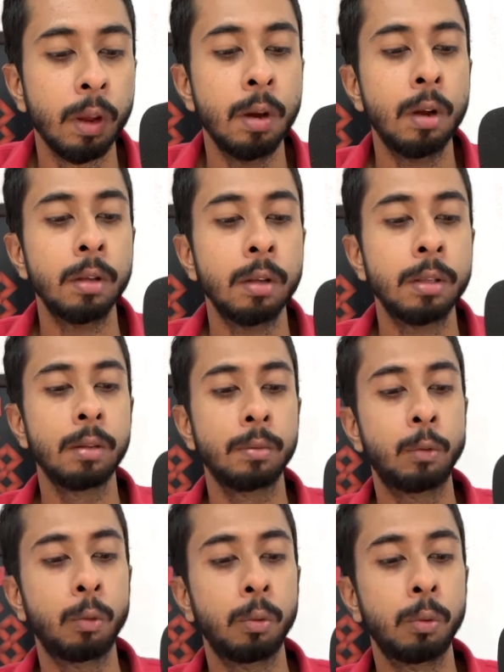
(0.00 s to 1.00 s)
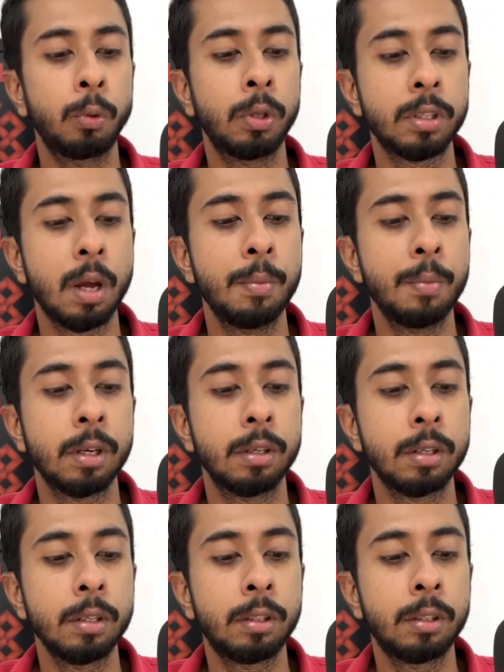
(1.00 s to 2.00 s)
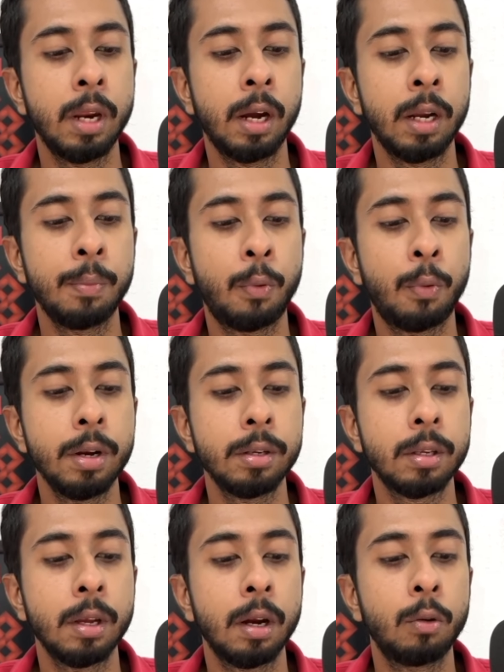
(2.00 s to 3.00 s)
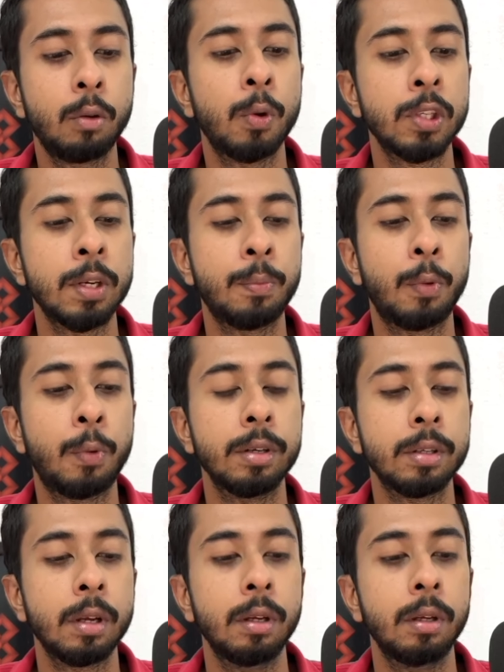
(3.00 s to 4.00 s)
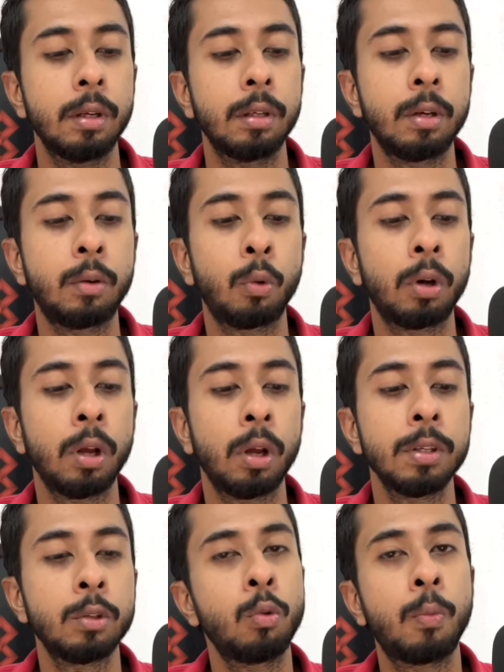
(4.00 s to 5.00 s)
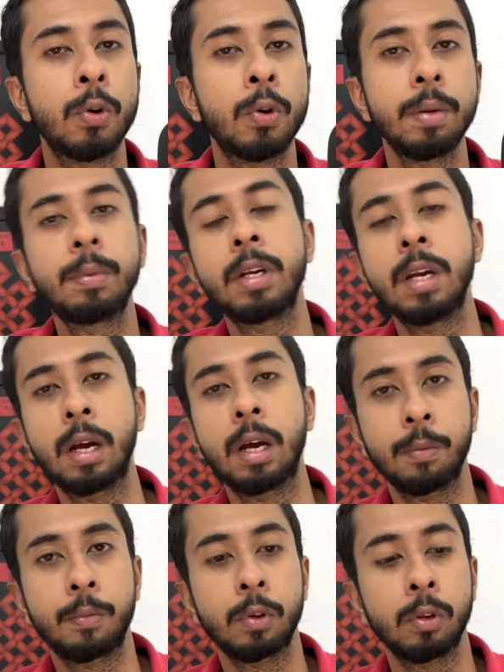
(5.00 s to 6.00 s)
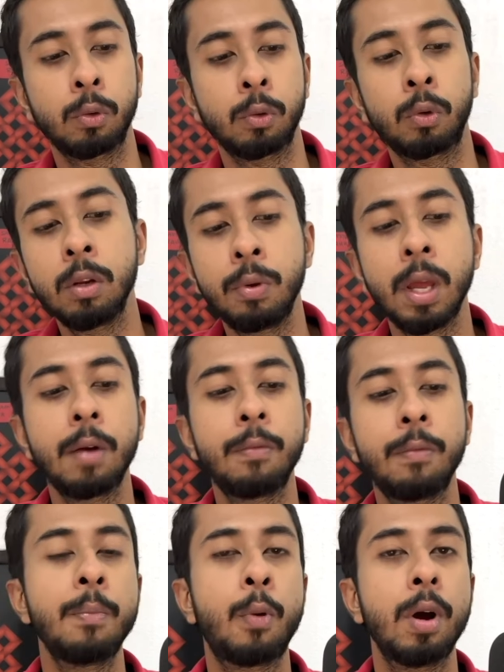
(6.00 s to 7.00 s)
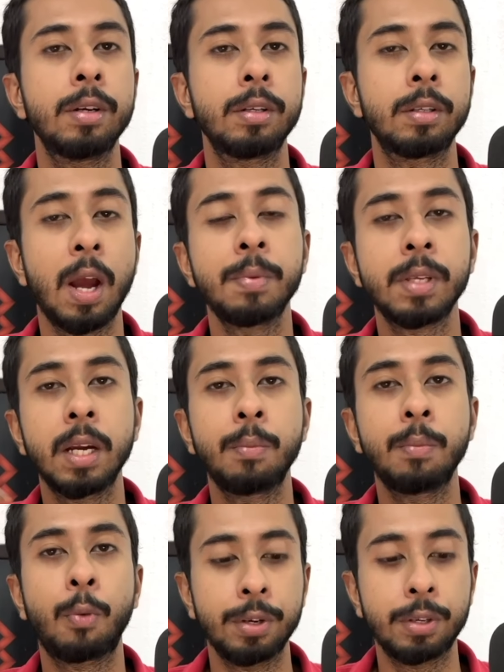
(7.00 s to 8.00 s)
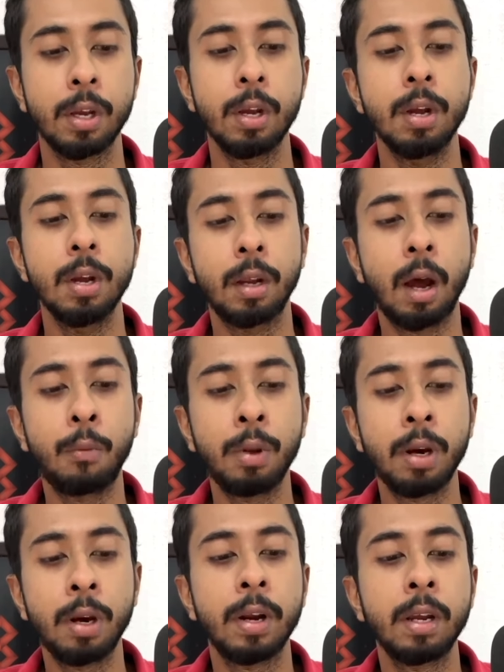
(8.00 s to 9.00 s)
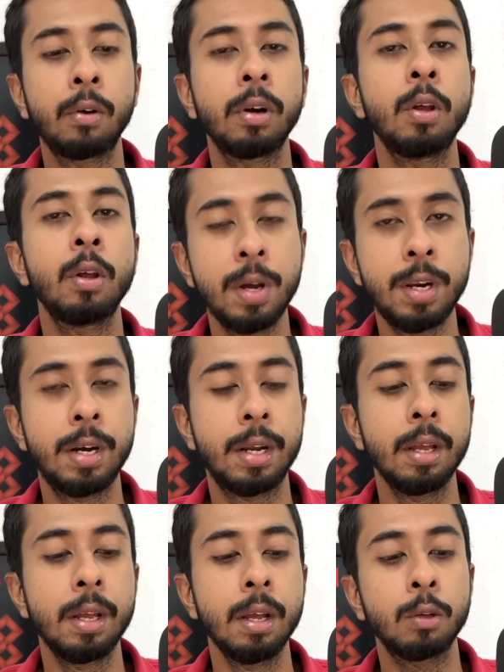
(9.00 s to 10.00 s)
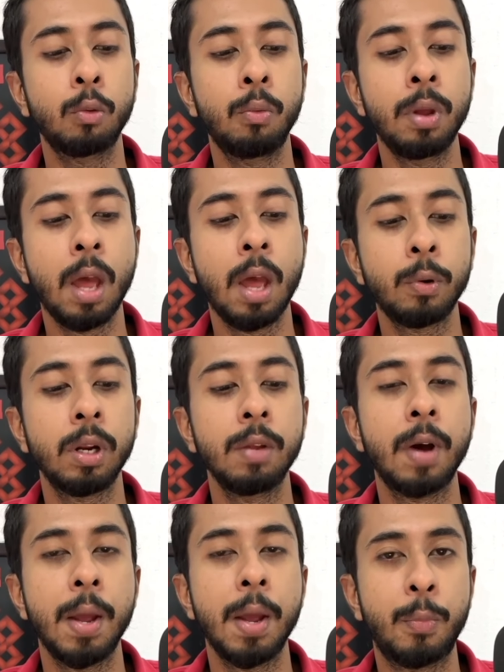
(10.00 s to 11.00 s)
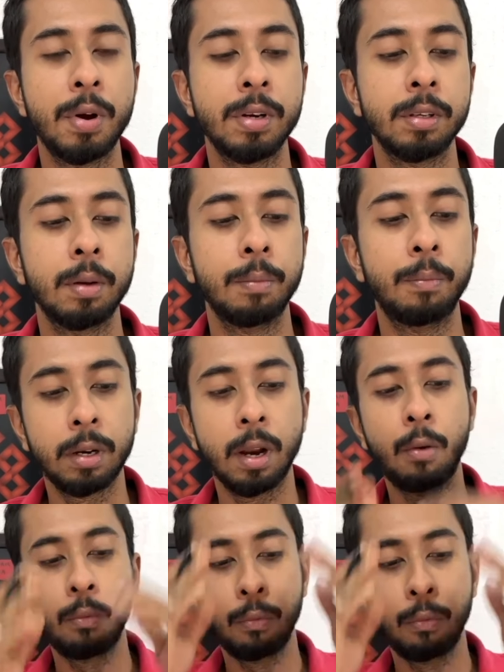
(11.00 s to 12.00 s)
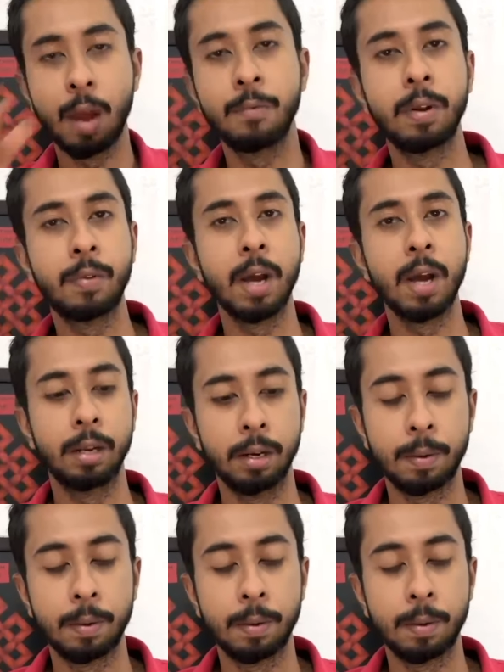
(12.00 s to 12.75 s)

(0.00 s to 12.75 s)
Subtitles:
See, do the summation. See, 3 negative points here, 2 positive points. See, total was 2 positive, 3 negative. Totally we had 5 points, 5 sunny points. Now we are dividing on humidity, so we have totally 5 points, but now we have divided it.